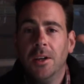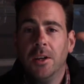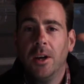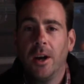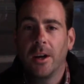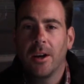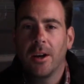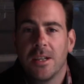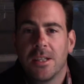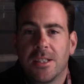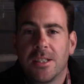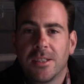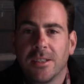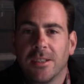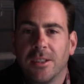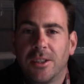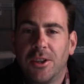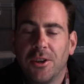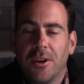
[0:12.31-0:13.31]
Hi guys,
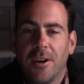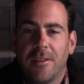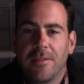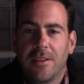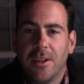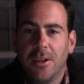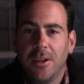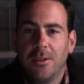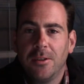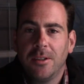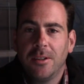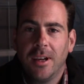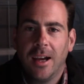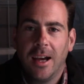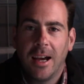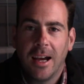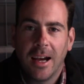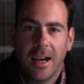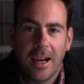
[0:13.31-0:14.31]
good afternoon.
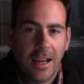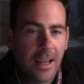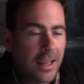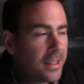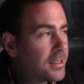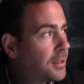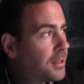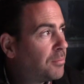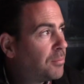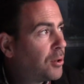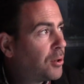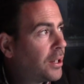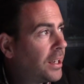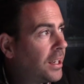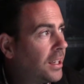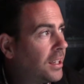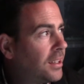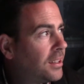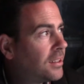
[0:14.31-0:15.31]
It's a
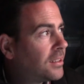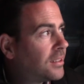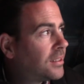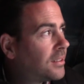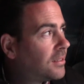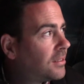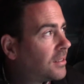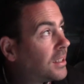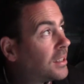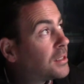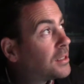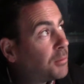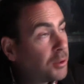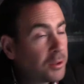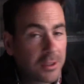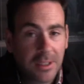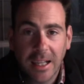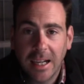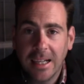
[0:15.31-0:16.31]
pretty
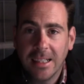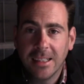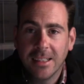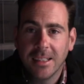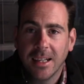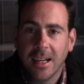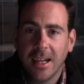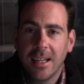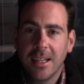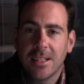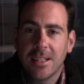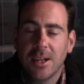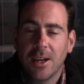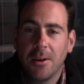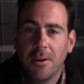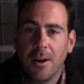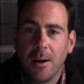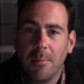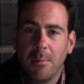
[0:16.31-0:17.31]
dismal day today,
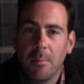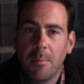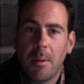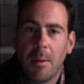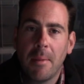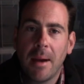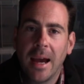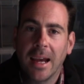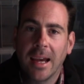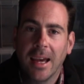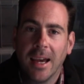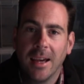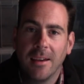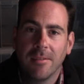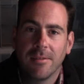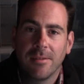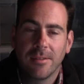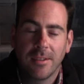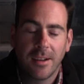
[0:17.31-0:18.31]
so I'm in my man
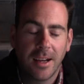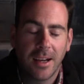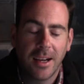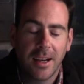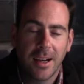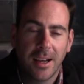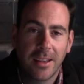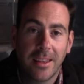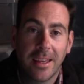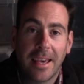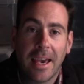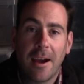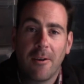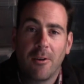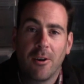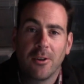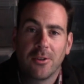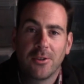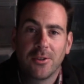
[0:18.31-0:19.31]
cave, the
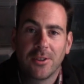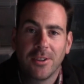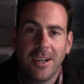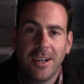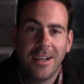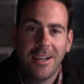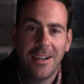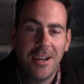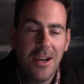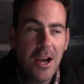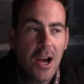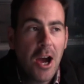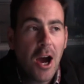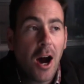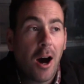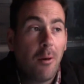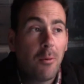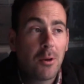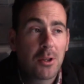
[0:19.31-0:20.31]
garage.
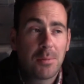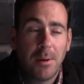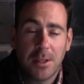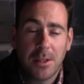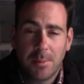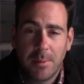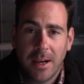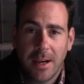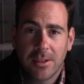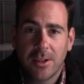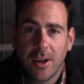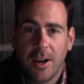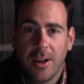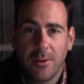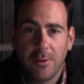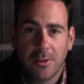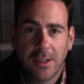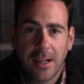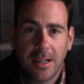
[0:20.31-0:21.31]
I was supposed to be outside
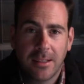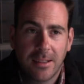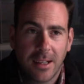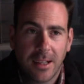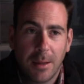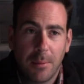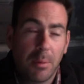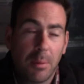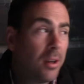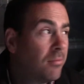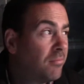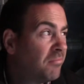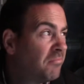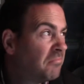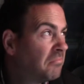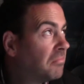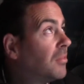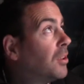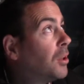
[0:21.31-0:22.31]
all day today, but
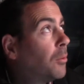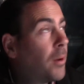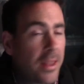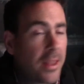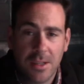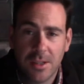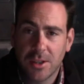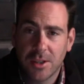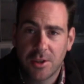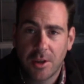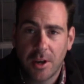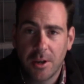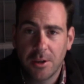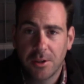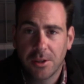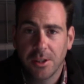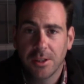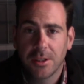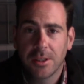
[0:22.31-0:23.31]
the weather's
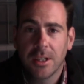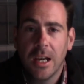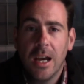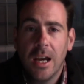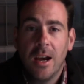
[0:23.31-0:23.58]
atrocious.